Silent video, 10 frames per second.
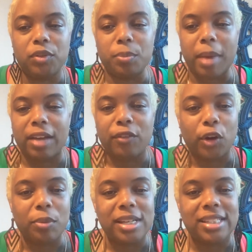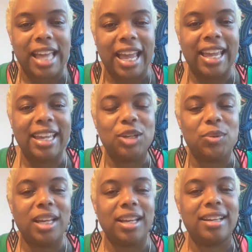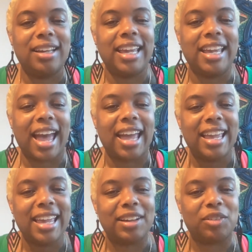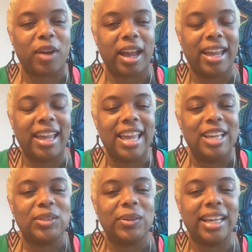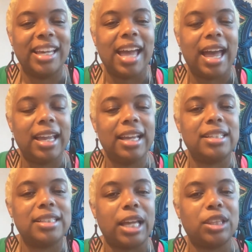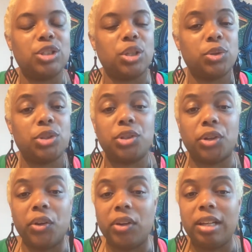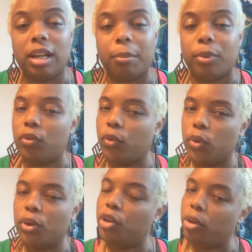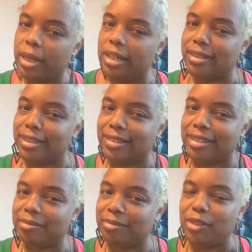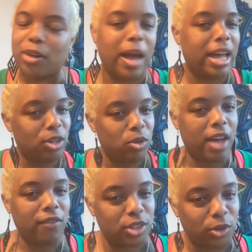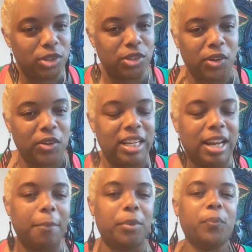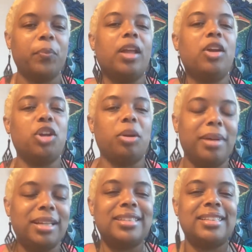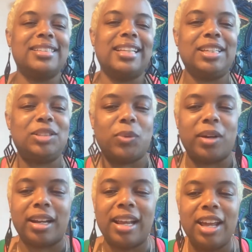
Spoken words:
You may have heard me say you need an EIN, right? So an EIN is like the social security number for your business. You know how you have a social security number, your business needs one.